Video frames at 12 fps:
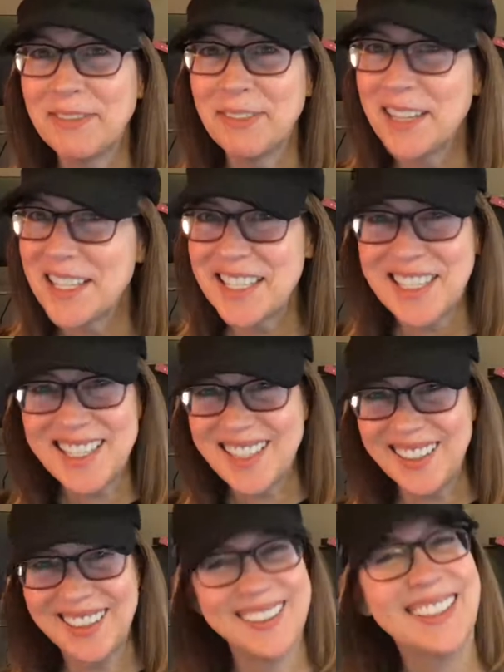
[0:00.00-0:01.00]
for us to
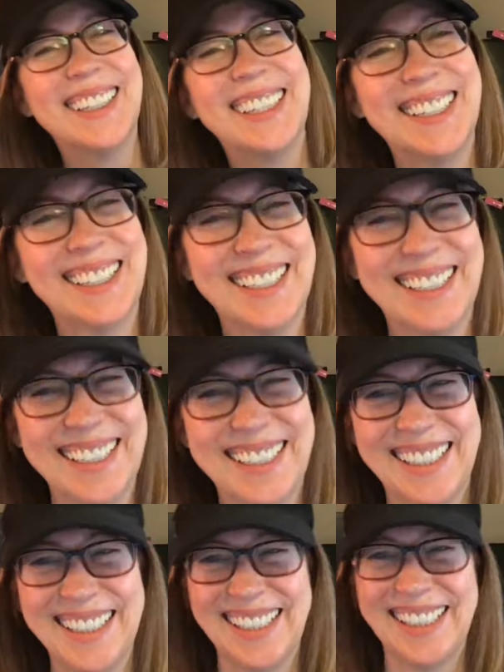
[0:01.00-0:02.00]
do.
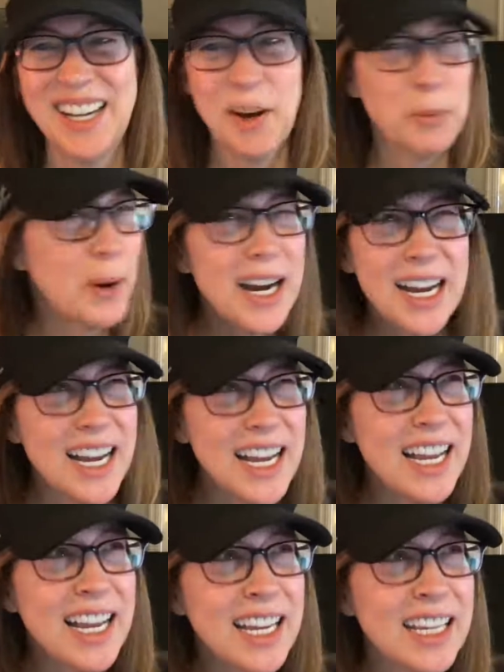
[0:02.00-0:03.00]

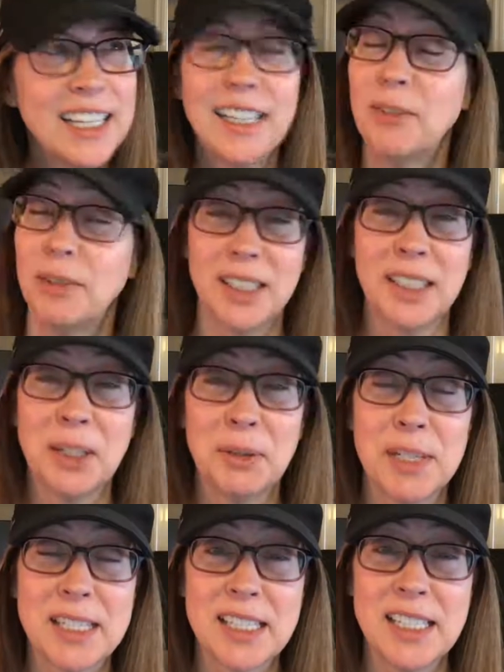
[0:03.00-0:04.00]
Why? Really no
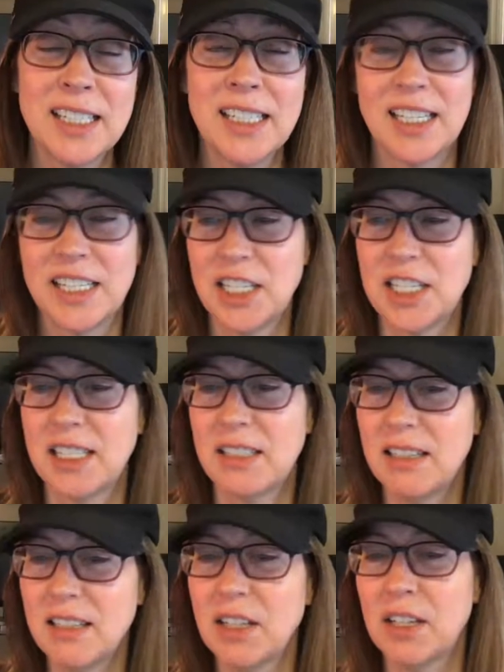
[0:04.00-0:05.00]
reason. It
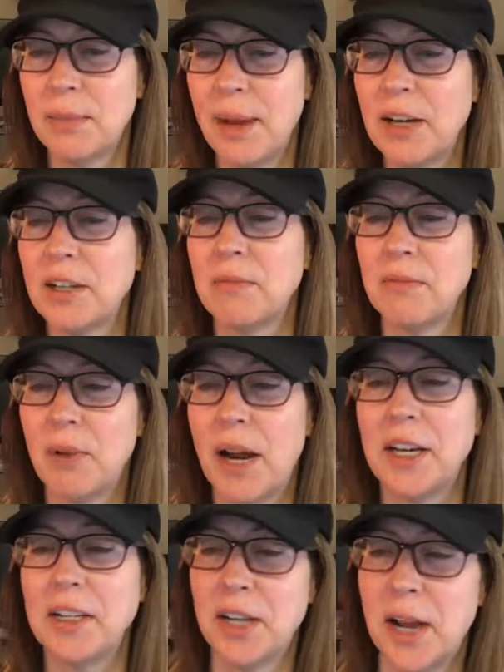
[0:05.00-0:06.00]
just is a good amount of
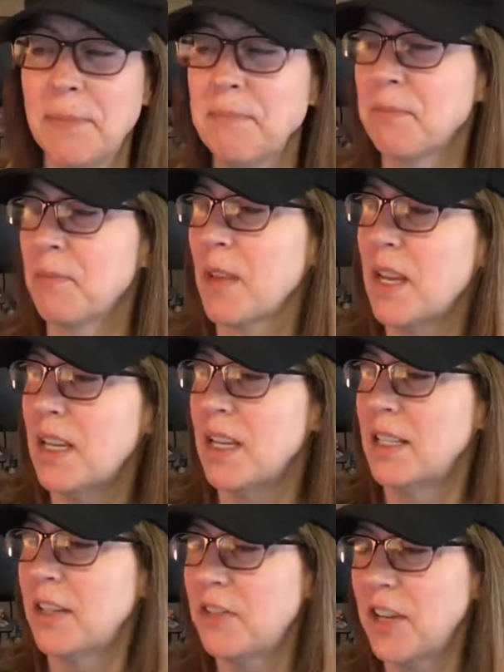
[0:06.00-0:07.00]
writing time.
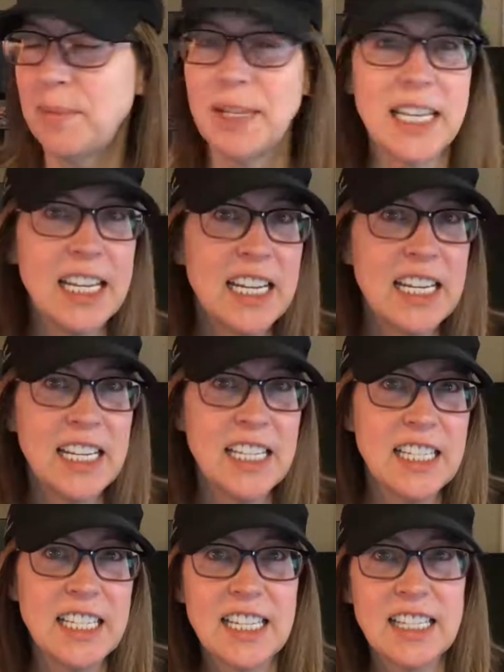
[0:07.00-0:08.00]
Enough time to get in
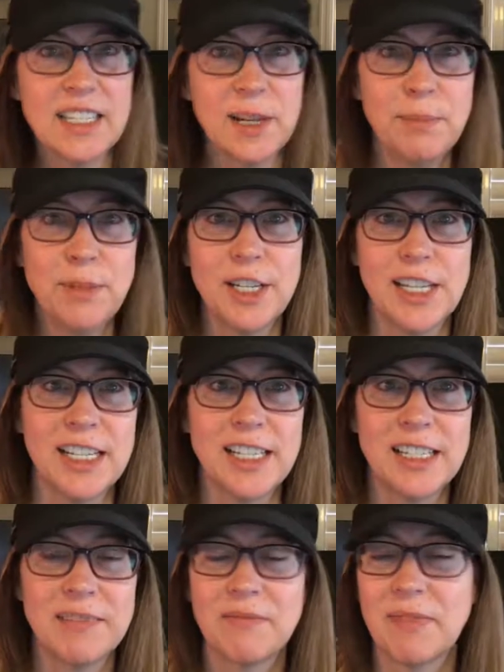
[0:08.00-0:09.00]
it, get something done.